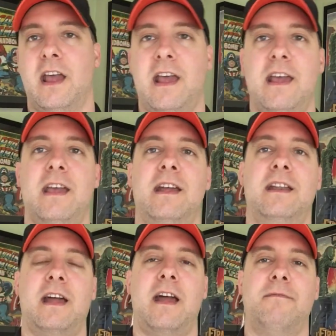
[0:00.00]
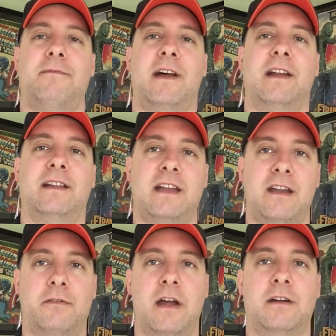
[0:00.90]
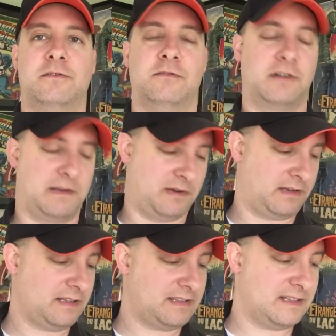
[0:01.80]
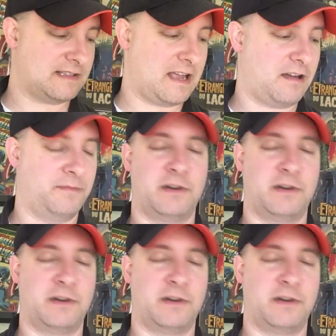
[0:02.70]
And I finally got around to, okay, I'm going to get these out.